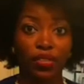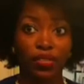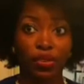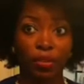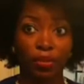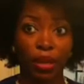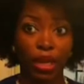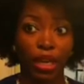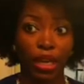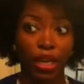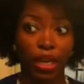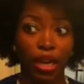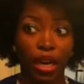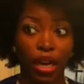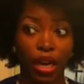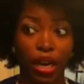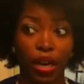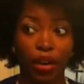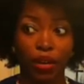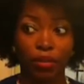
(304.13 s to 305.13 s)
for me.
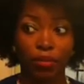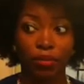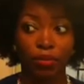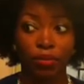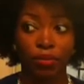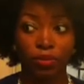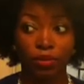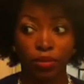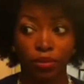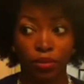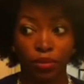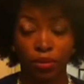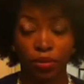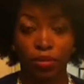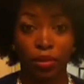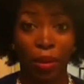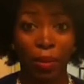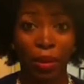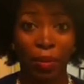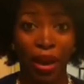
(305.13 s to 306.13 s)

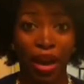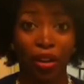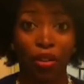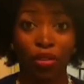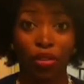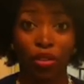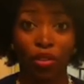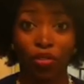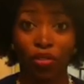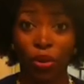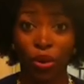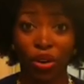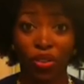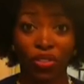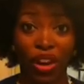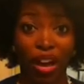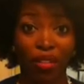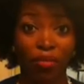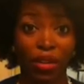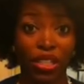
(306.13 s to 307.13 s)
maybe about 4 or
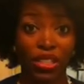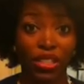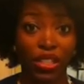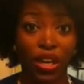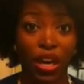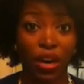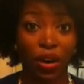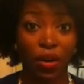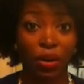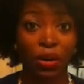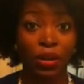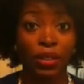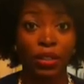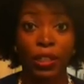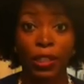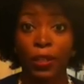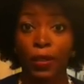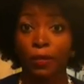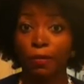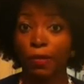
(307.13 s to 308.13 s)
5 months ago,
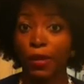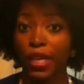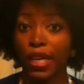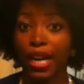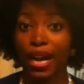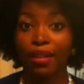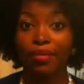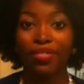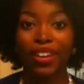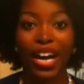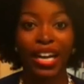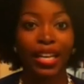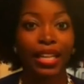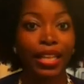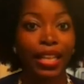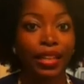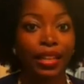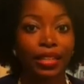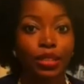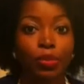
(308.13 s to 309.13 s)
but I'm finding
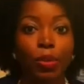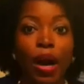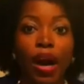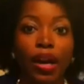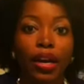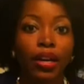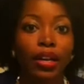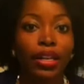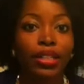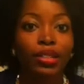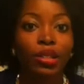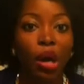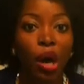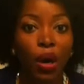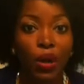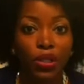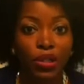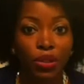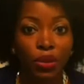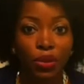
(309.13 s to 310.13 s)
that this product is
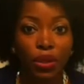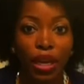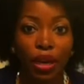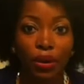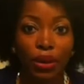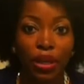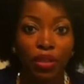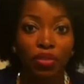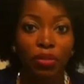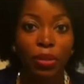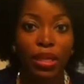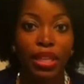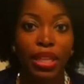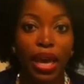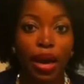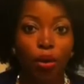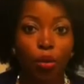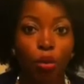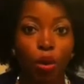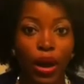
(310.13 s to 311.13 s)
also now giving me
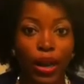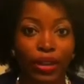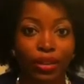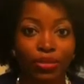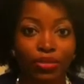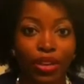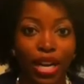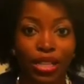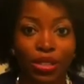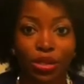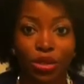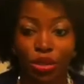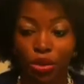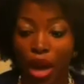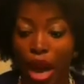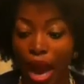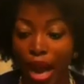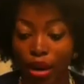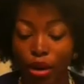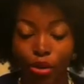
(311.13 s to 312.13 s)
that white residue.
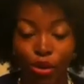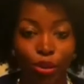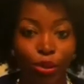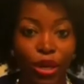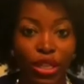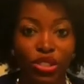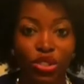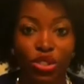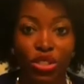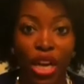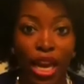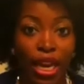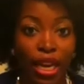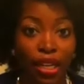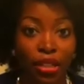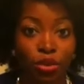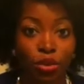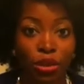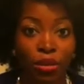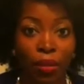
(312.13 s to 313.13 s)
I don't know what has
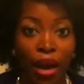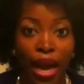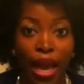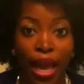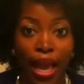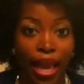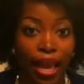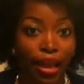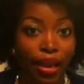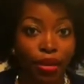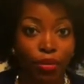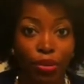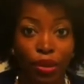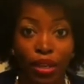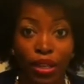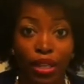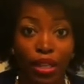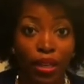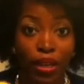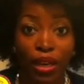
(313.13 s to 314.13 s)
changed with my hair,
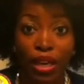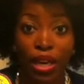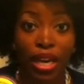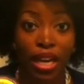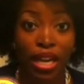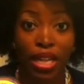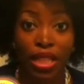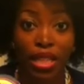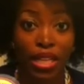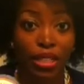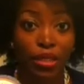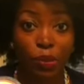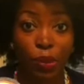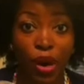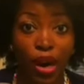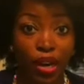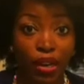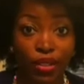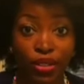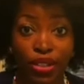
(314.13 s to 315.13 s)
but this
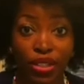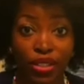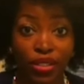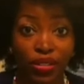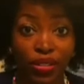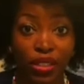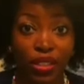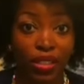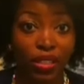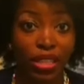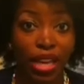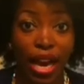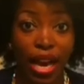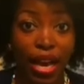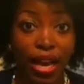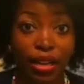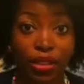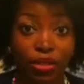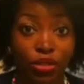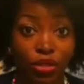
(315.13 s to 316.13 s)
product just does
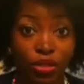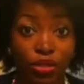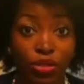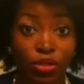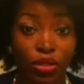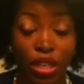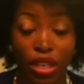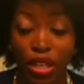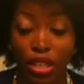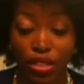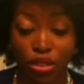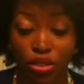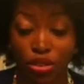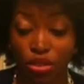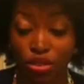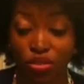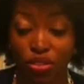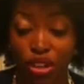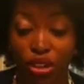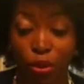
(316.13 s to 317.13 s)
not, it doesn't
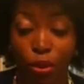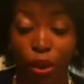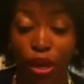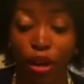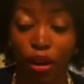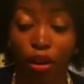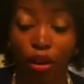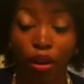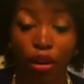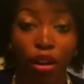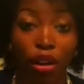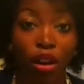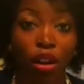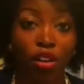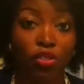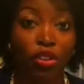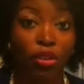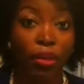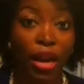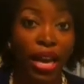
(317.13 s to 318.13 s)
do very well
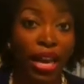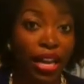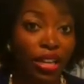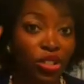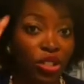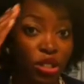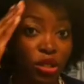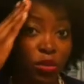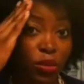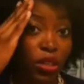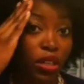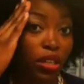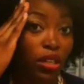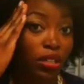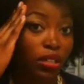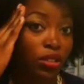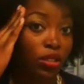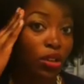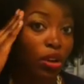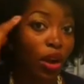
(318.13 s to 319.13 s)
for my edges
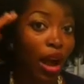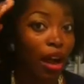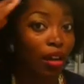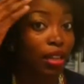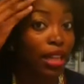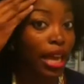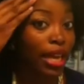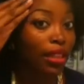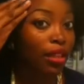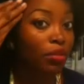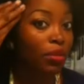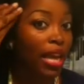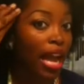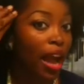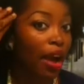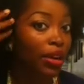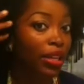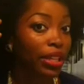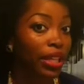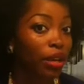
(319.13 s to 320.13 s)
because, you know, I'll lay them
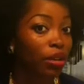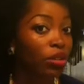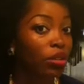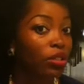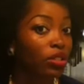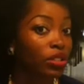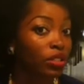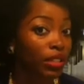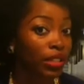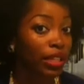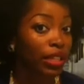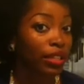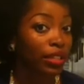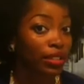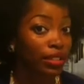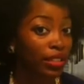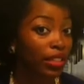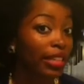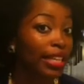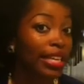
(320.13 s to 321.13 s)
down and they'll look
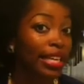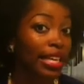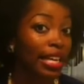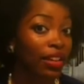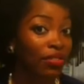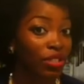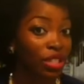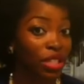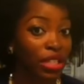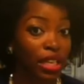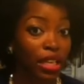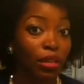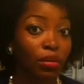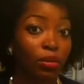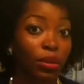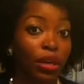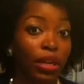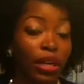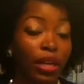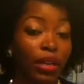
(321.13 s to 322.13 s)
sleek and everything,
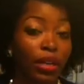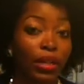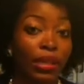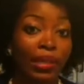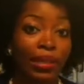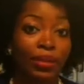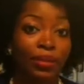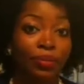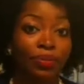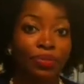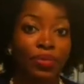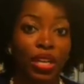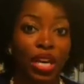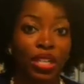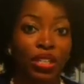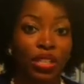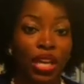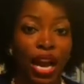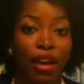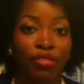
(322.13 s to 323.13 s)
but
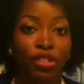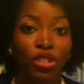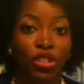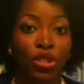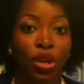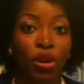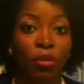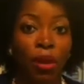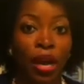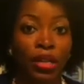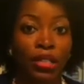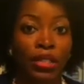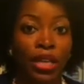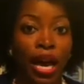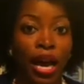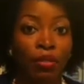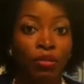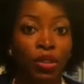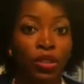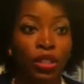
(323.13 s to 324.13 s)
after a certain amount of
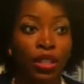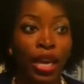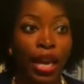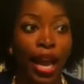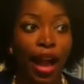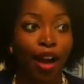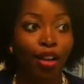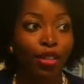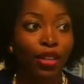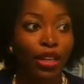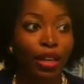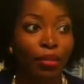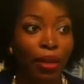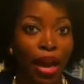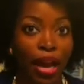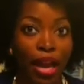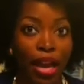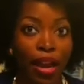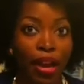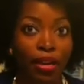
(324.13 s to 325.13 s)
time during the day, I'll look at my
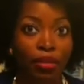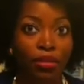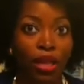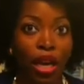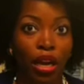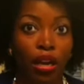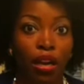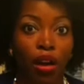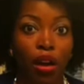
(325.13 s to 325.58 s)
hair and I'm like,